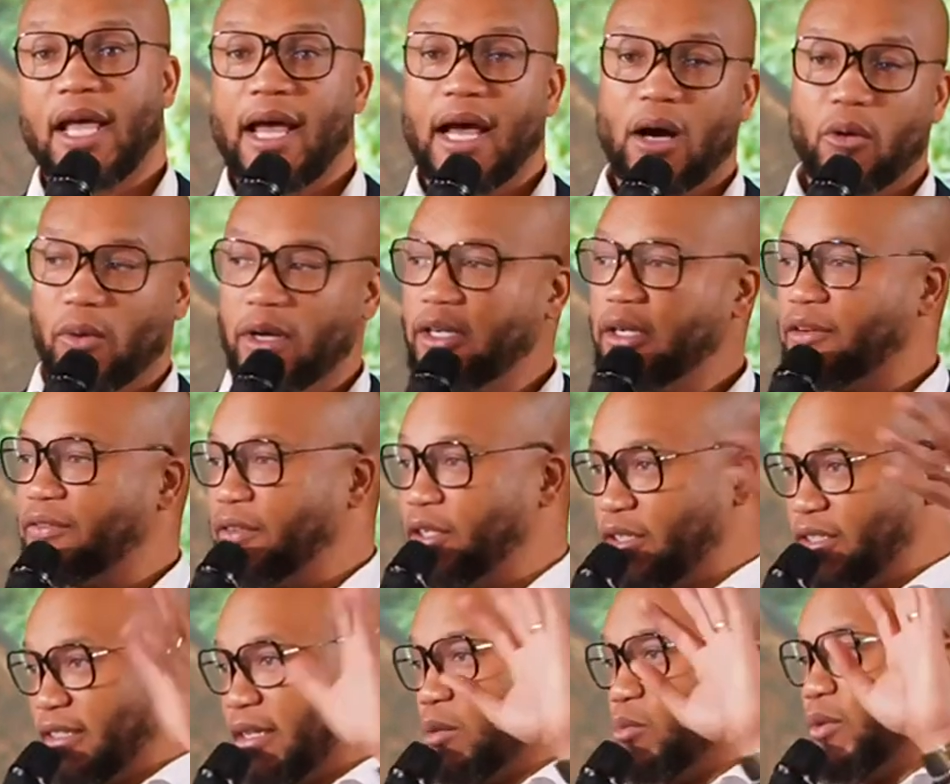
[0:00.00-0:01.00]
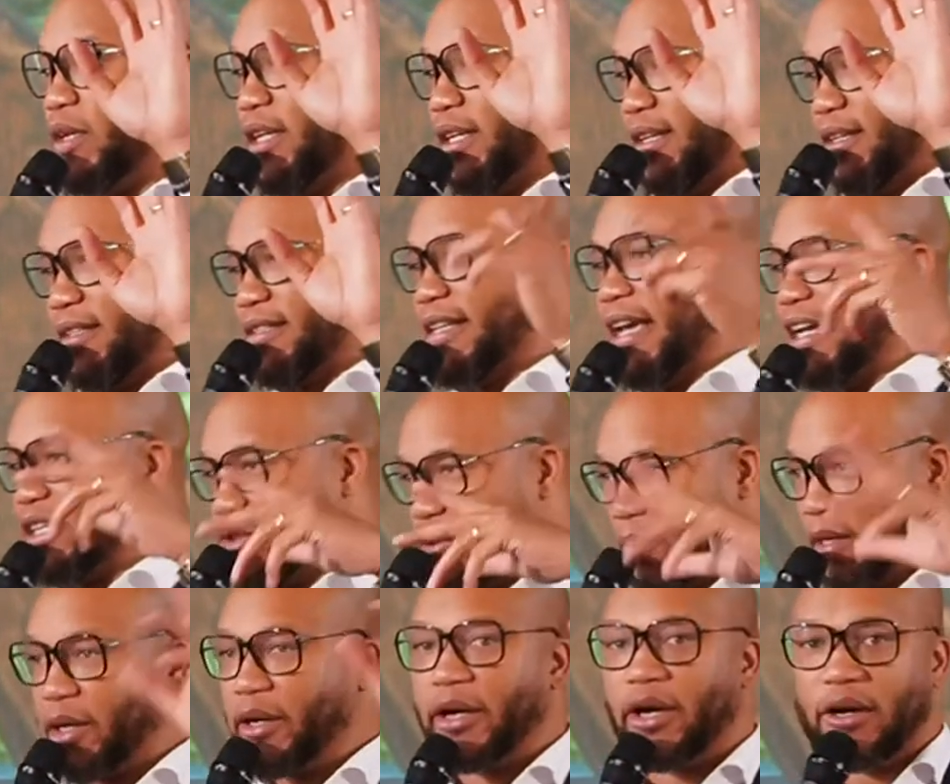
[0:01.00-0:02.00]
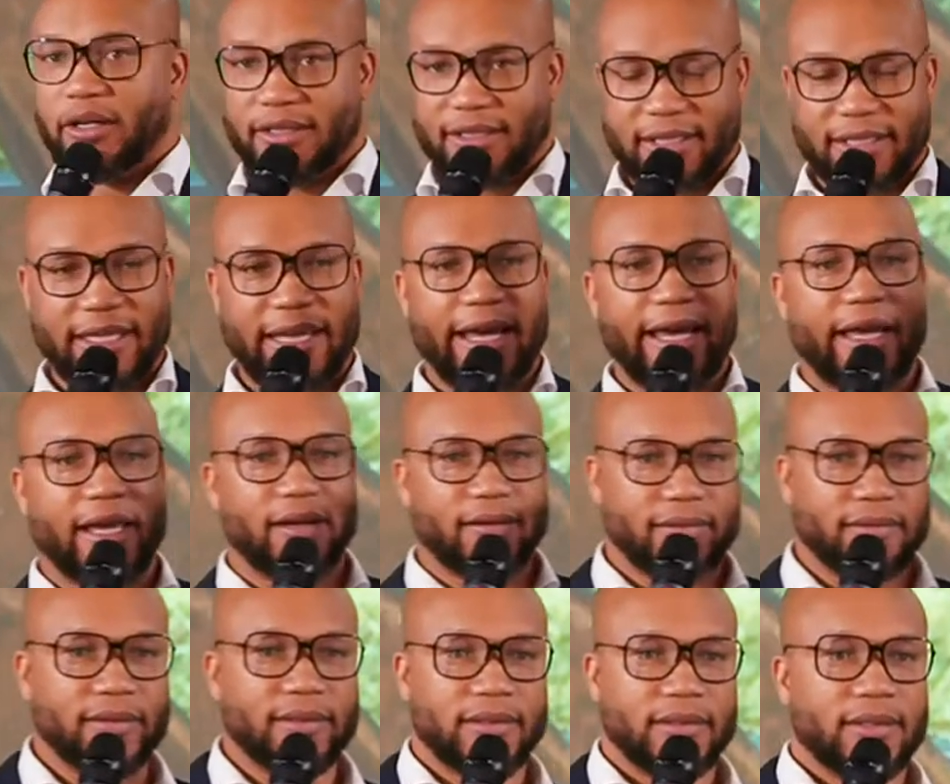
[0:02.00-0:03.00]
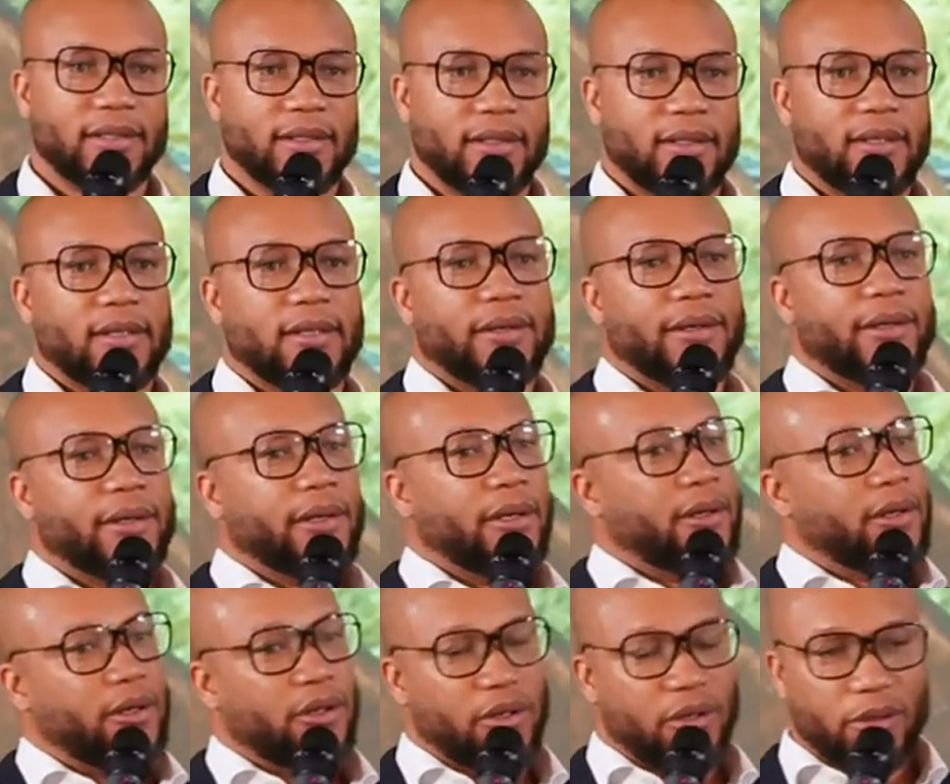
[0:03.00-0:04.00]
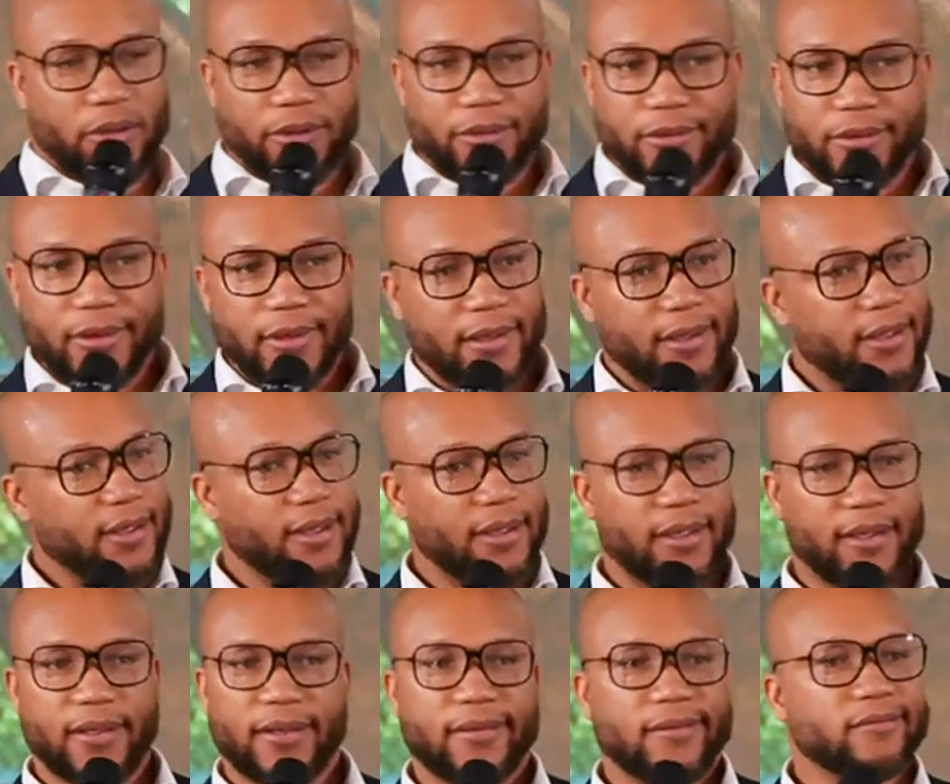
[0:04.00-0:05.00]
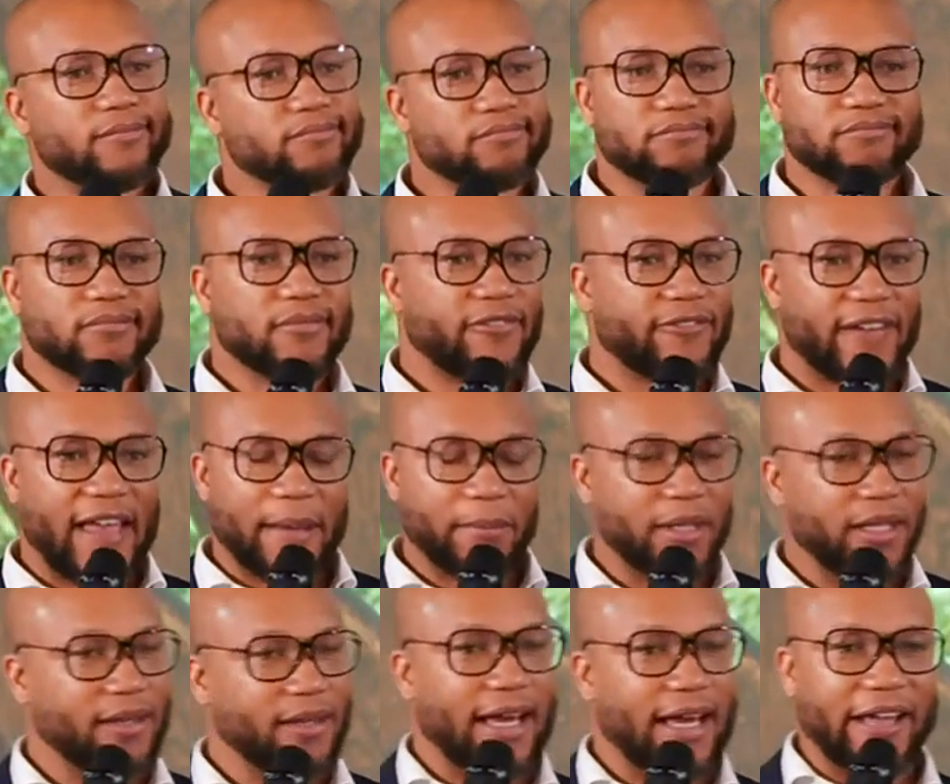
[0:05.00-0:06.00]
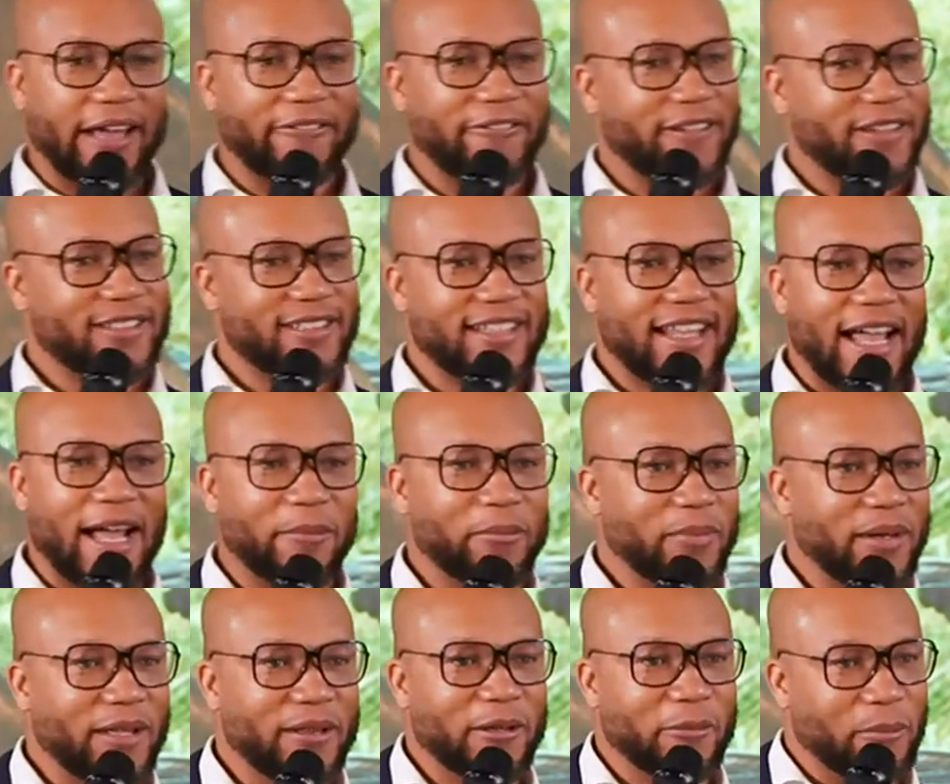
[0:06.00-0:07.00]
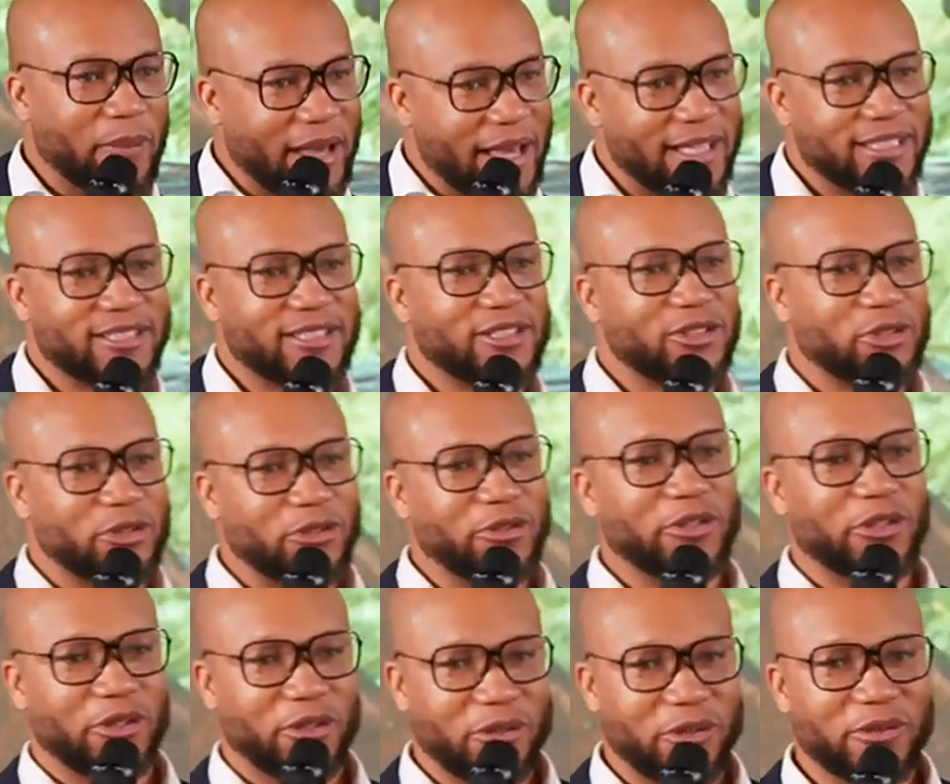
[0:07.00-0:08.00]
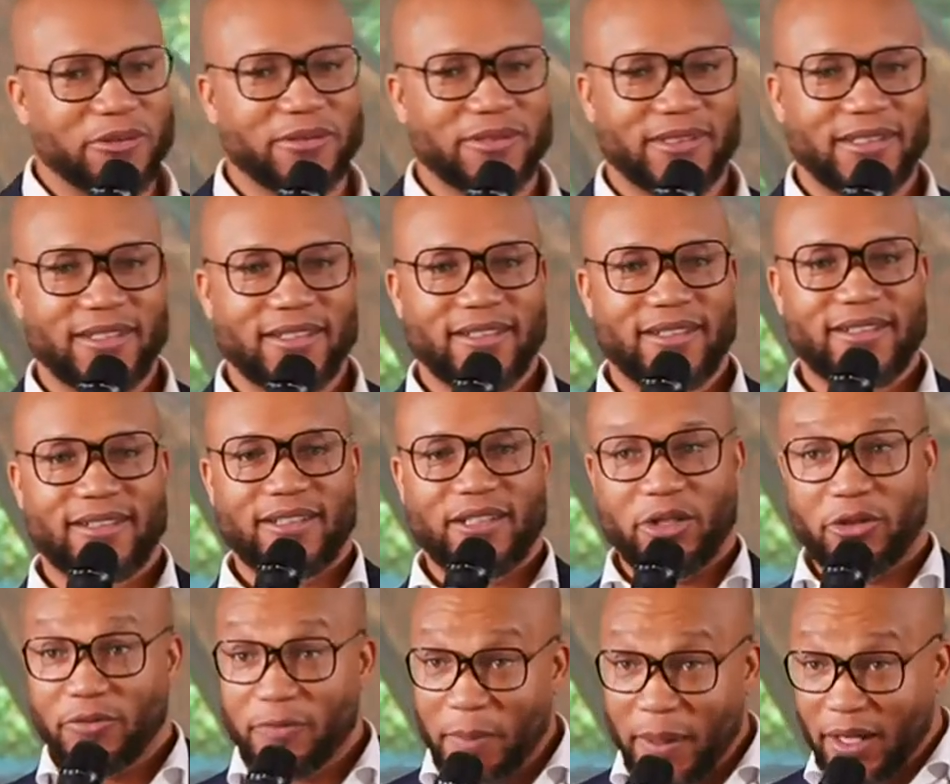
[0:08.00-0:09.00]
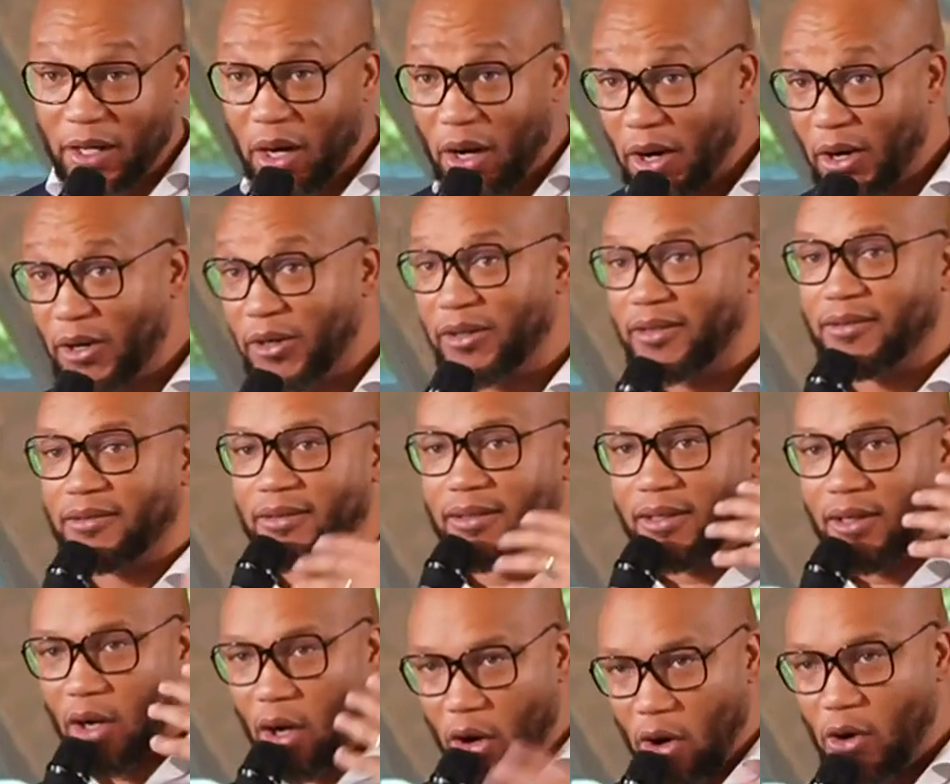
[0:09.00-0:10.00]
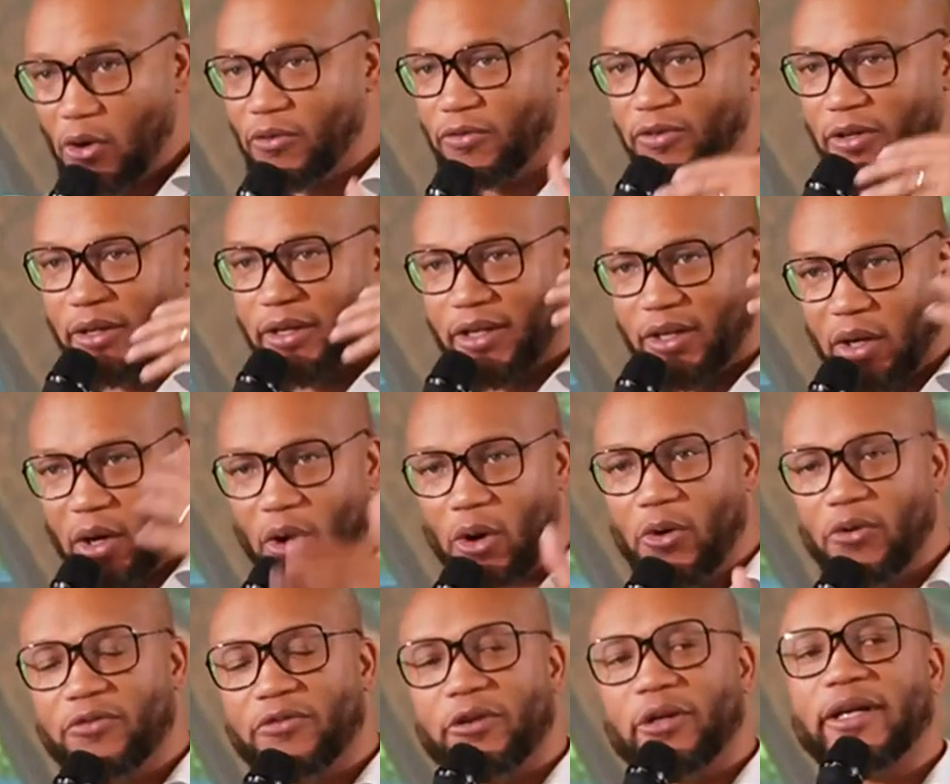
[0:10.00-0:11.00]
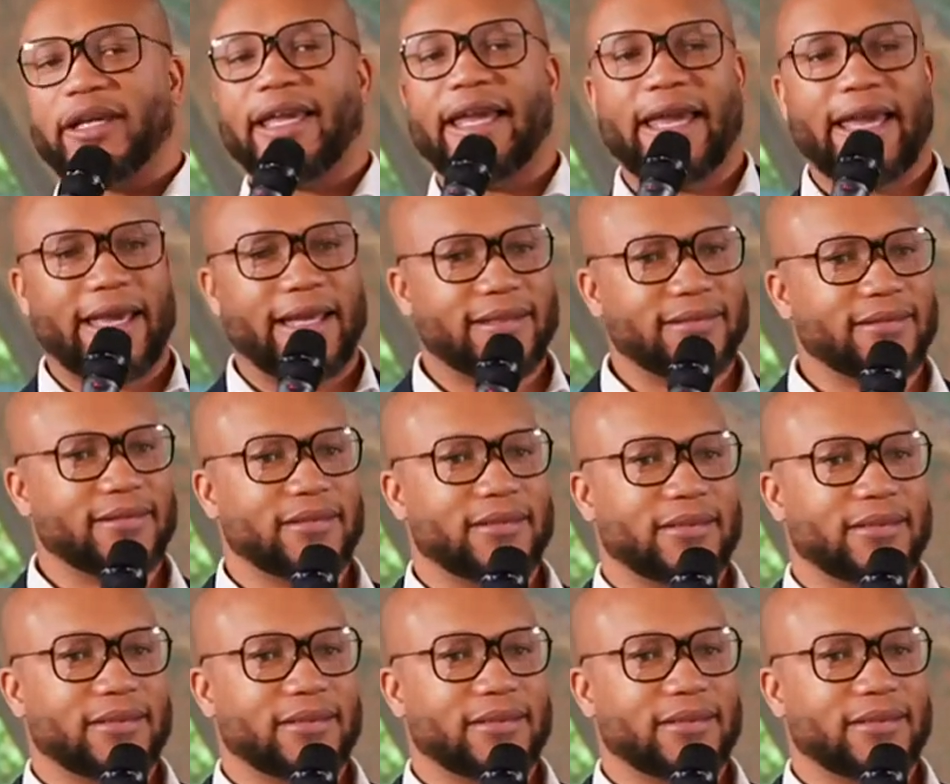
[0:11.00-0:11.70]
I wonder if there's someone in the sanctuary on today who family life has not been the best to you. You've been hurt over and over again.